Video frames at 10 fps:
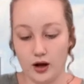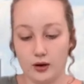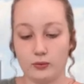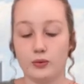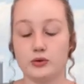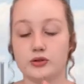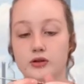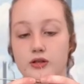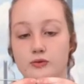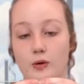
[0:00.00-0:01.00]
what we're
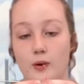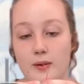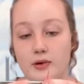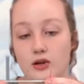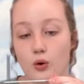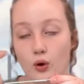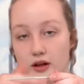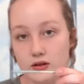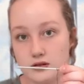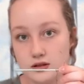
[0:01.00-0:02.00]
doing is we're wrapping
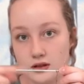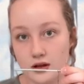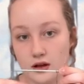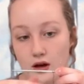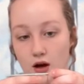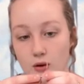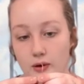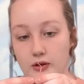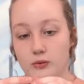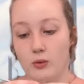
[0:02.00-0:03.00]
coils
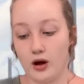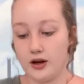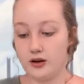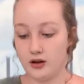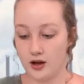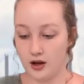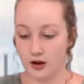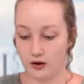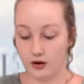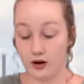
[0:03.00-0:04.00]
around the wire,
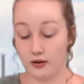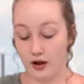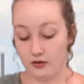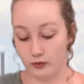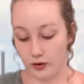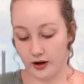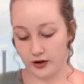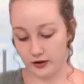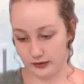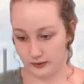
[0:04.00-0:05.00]
or of
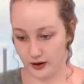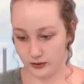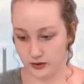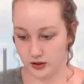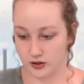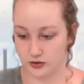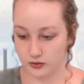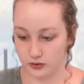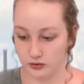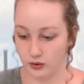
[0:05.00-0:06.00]
wire around the
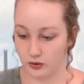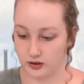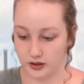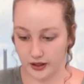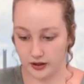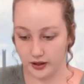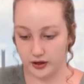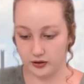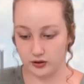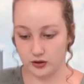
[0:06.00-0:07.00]
screw or the nail
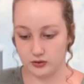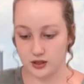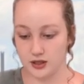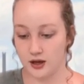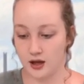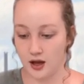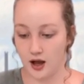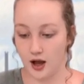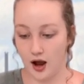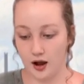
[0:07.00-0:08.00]
that you're using.
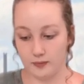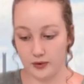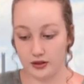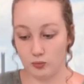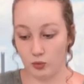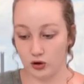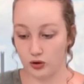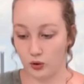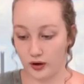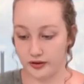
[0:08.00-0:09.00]
And the more
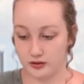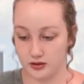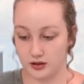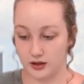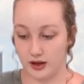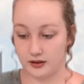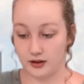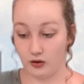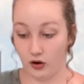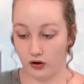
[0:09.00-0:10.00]
coils that
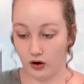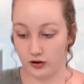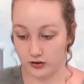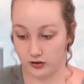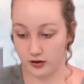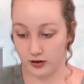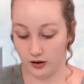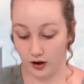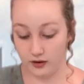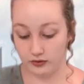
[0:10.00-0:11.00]
there are
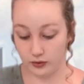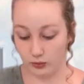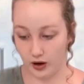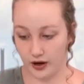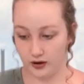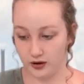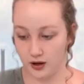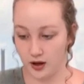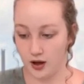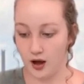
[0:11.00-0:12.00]
of the wire,
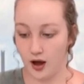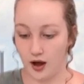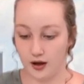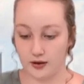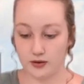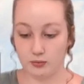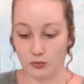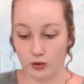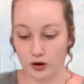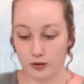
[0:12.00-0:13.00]
the
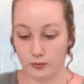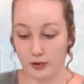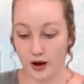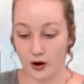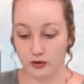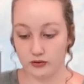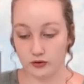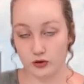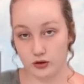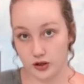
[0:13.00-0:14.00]
more
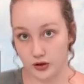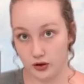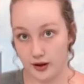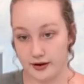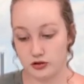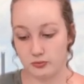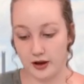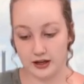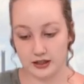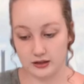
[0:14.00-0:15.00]
powerful your
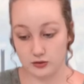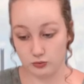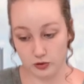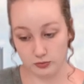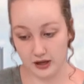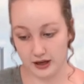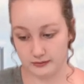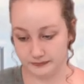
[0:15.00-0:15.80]
electromagnet will be.